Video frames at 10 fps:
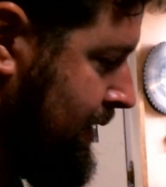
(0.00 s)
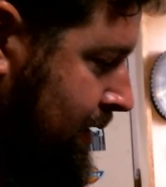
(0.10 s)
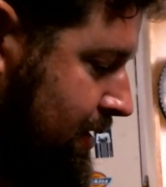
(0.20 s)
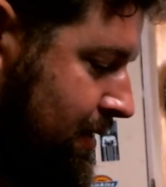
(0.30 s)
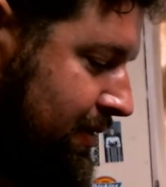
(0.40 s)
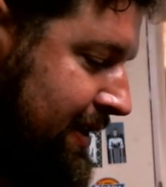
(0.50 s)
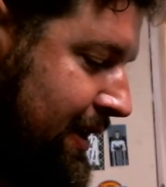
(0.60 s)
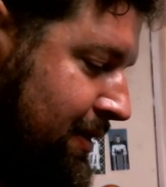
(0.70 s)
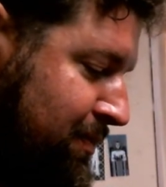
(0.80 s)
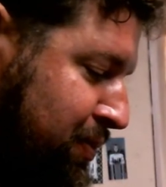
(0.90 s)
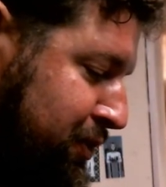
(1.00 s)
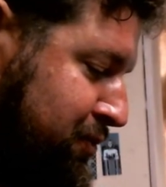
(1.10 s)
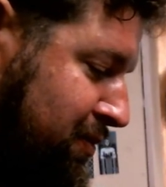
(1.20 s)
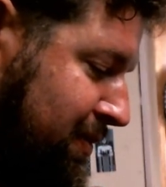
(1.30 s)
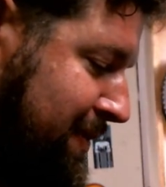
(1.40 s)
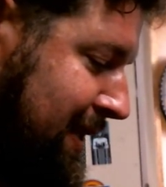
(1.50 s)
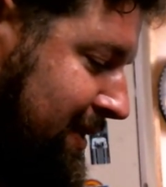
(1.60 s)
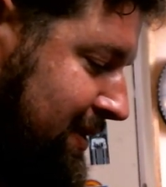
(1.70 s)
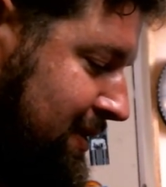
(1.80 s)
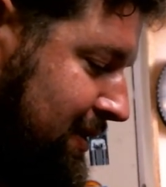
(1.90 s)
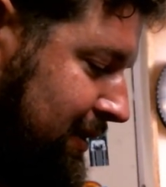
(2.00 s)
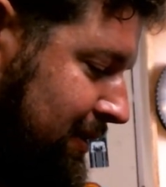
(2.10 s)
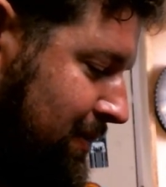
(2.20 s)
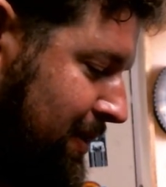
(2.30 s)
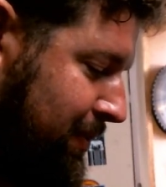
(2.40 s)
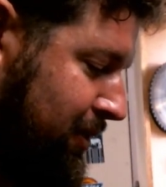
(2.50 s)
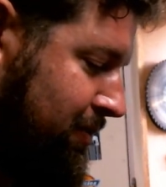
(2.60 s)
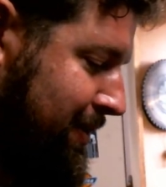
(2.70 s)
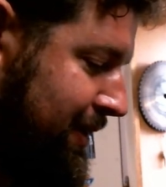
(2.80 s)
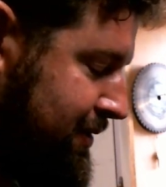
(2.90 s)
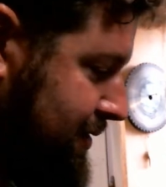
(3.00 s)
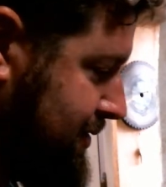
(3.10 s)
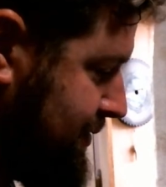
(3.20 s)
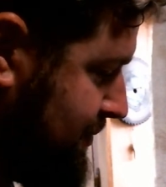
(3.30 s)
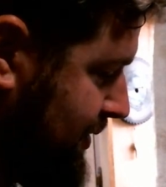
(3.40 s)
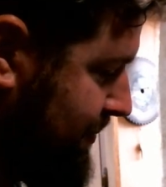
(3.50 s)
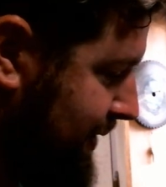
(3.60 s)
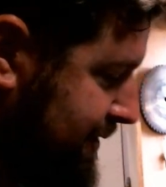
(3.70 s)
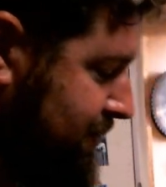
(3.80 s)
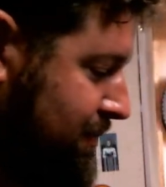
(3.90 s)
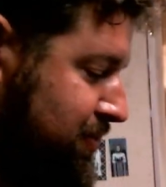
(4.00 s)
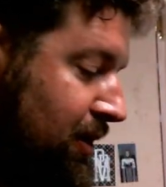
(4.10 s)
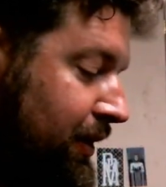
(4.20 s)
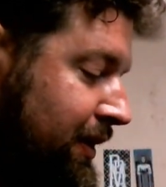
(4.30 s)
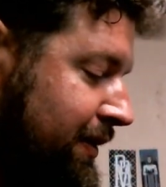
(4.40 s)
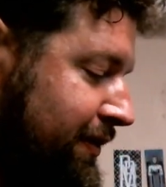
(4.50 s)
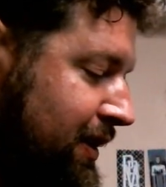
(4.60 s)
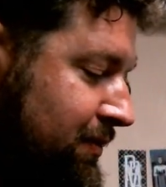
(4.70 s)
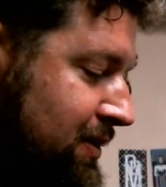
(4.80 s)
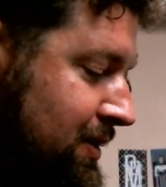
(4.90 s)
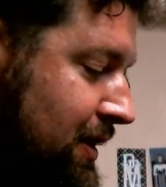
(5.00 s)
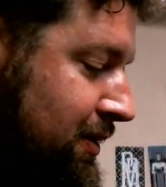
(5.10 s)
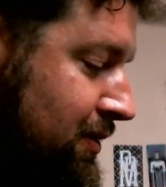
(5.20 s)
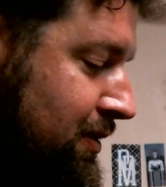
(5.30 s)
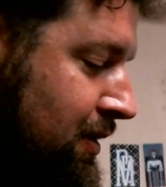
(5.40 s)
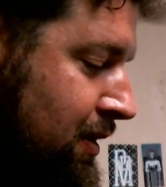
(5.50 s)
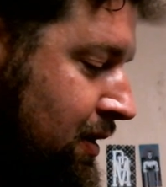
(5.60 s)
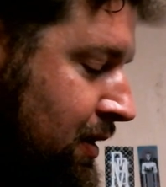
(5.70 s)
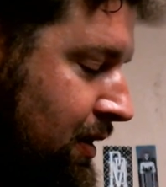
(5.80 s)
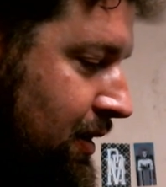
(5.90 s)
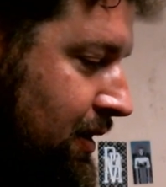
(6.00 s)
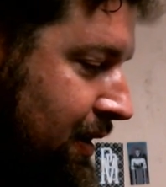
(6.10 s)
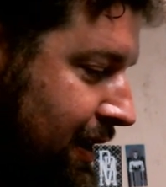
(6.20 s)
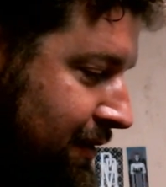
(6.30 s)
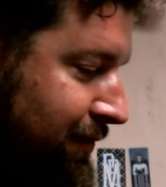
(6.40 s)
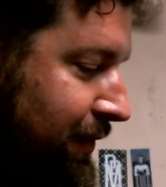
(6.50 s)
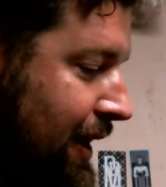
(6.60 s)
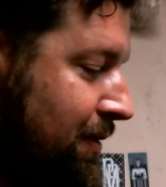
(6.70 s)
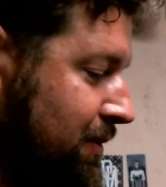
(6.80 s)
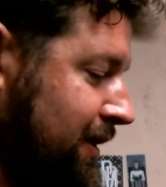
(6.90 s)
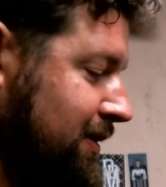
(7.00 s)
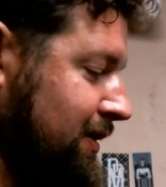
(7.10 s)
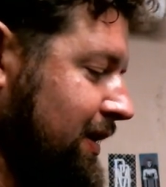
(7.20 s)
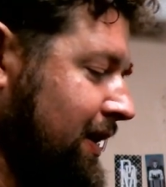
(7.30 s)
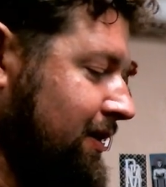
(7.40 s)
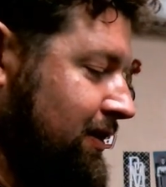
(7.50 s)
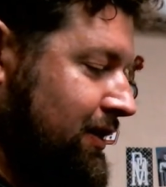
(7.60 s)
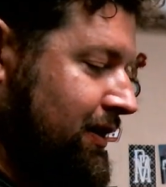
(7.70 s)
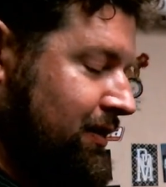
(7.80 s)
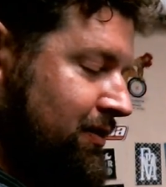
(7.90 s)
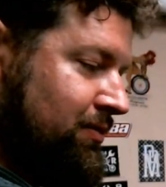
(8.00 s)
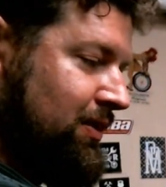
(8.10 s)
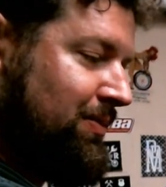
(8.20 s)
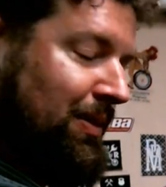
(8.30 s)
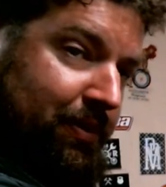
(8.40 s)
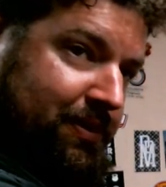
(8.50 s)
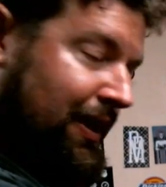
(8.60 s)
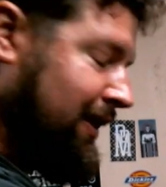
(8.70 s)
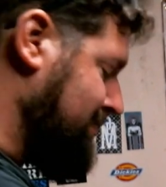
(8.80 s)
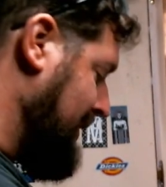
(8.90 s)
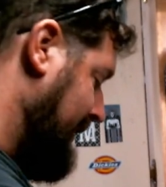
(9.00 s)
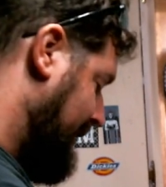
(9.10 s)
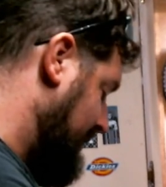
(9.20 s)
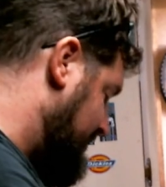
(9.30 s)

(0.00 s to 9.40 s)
Now we kind of put two of them in and snugged them up a little bit just to make sure the pulley and everything was centered. Had it flat while I did that, then I wouldn't be able to stand it back up